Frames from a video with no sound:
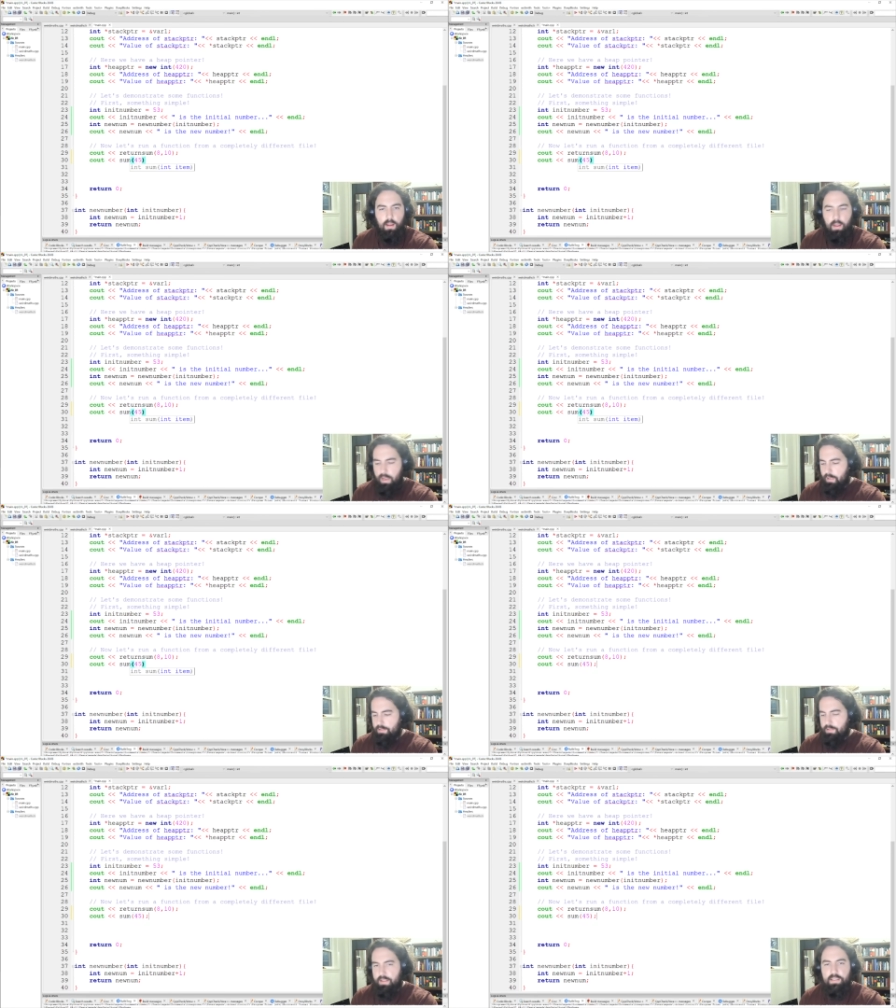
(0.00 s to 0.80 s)
And
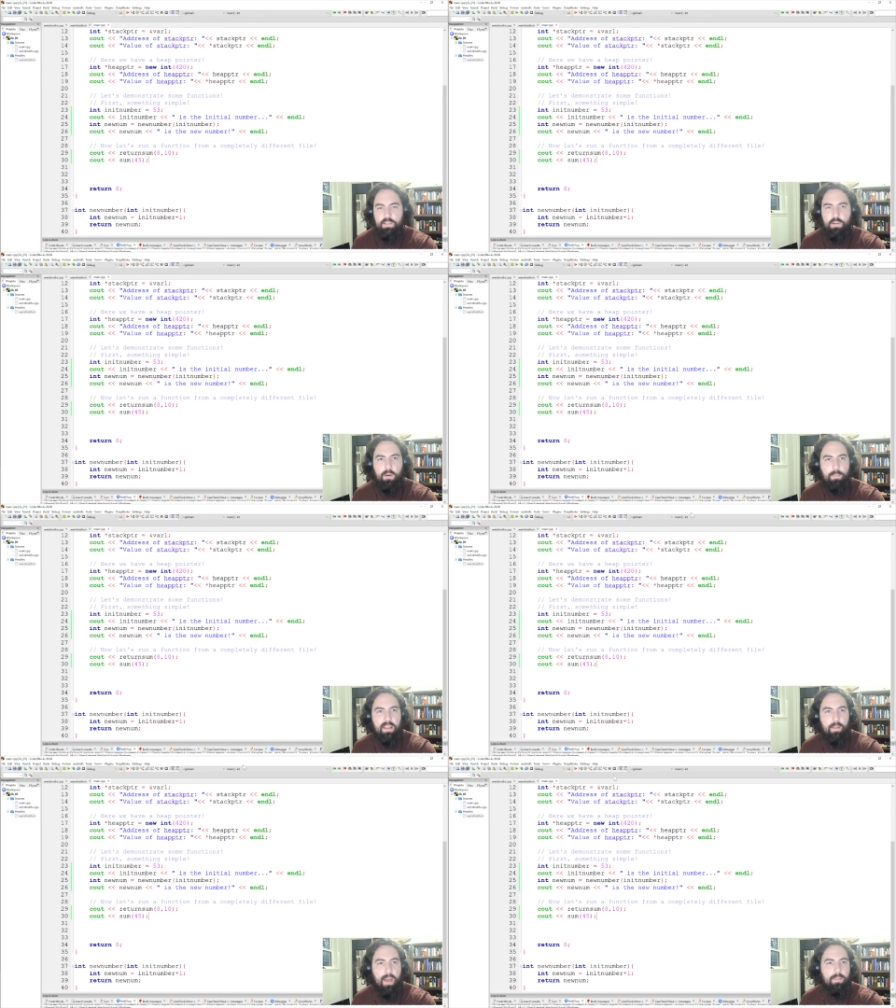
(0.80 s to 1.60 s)
this is going to be
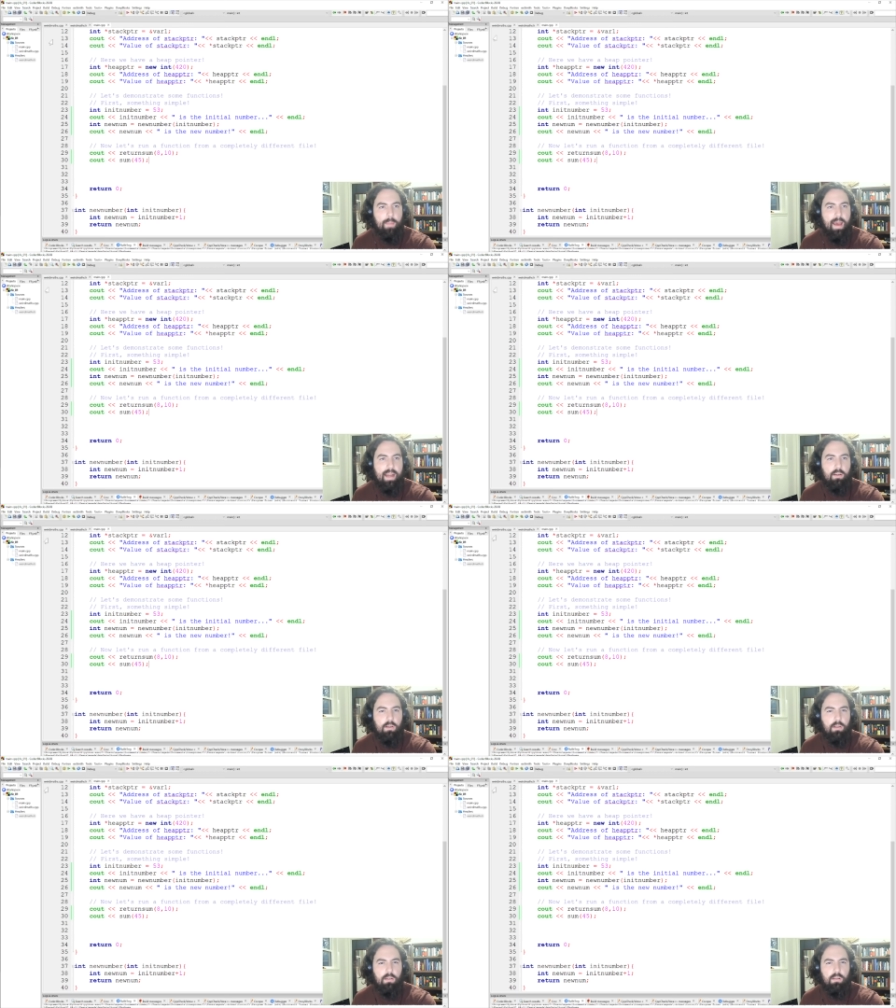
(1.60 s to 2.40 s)
the
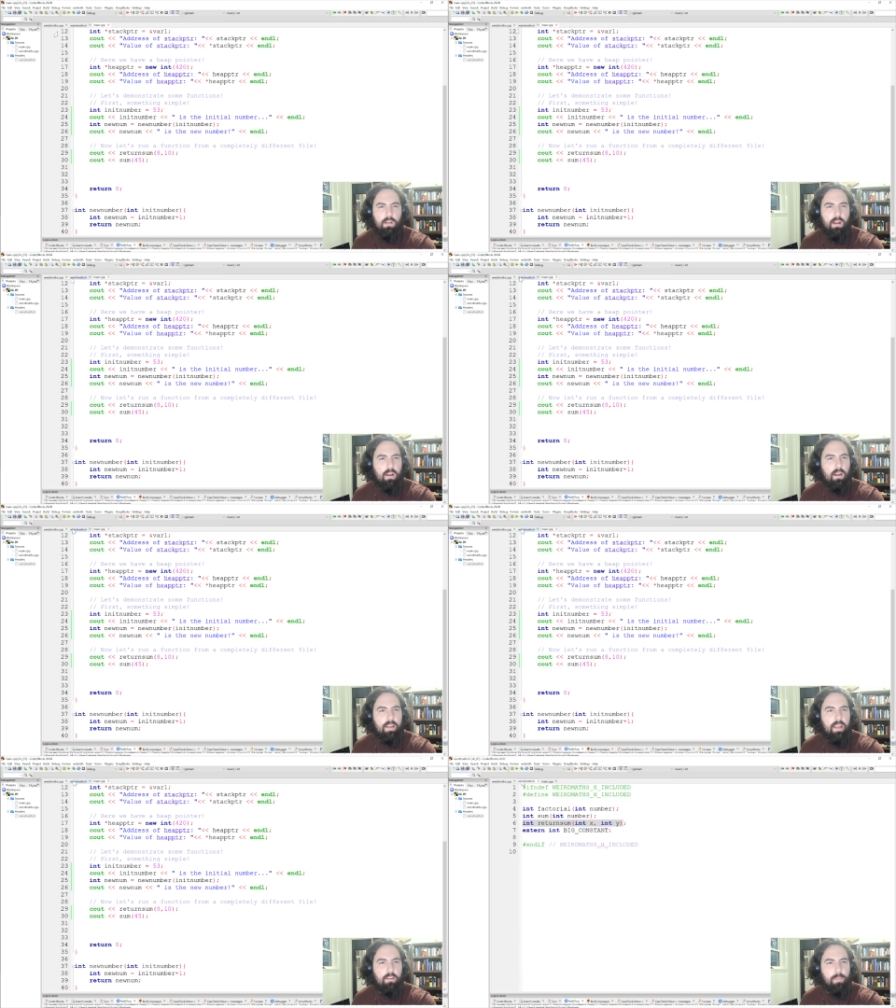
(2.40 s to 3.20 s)
mathematical, I
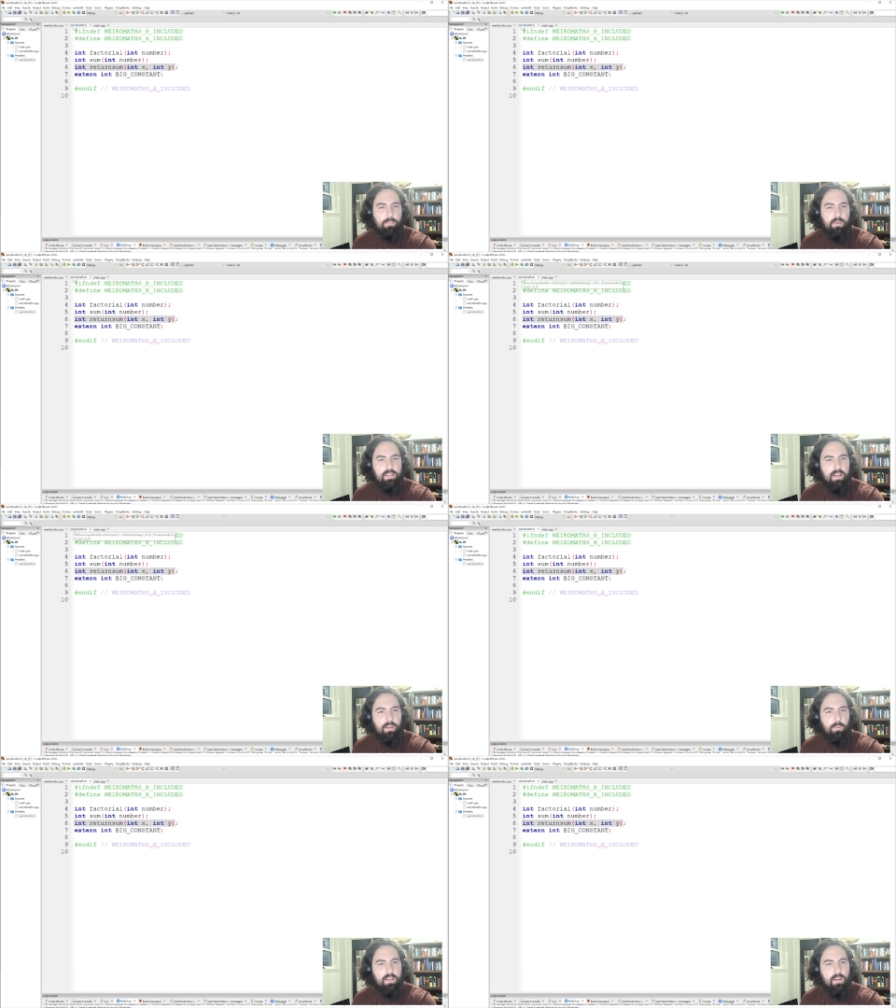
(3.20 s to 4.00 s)
can't remember exactly
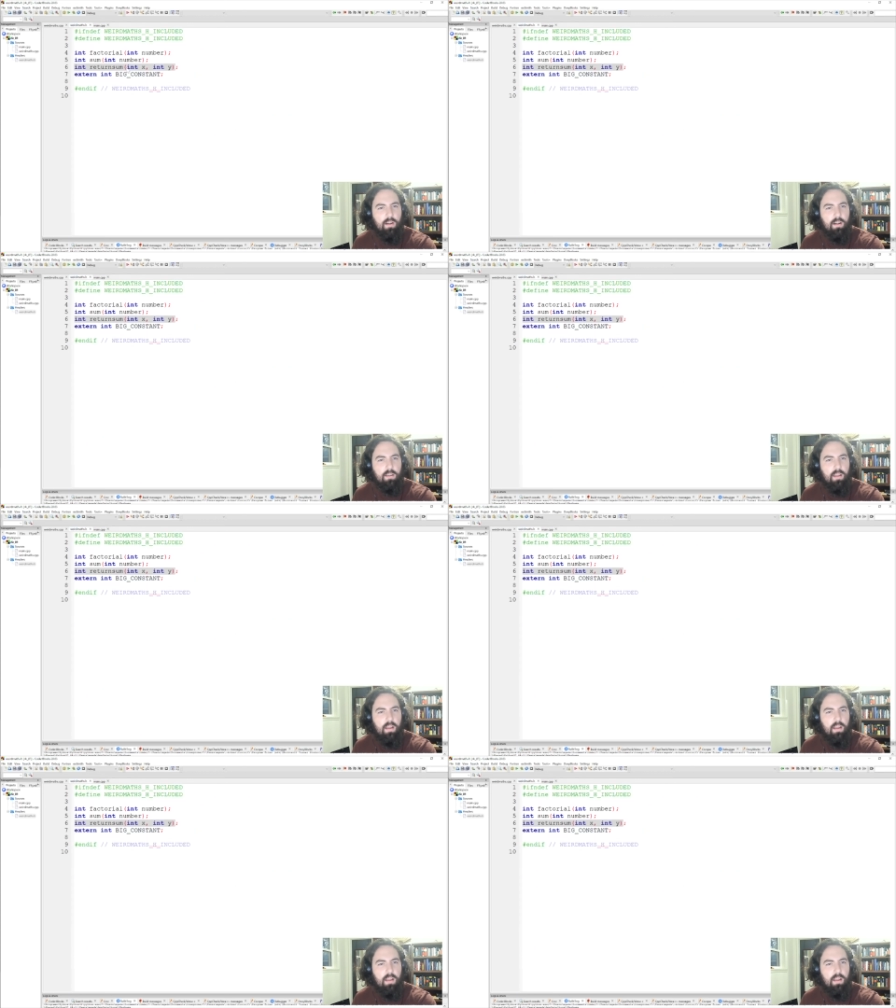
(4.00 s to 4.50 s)
what it's called.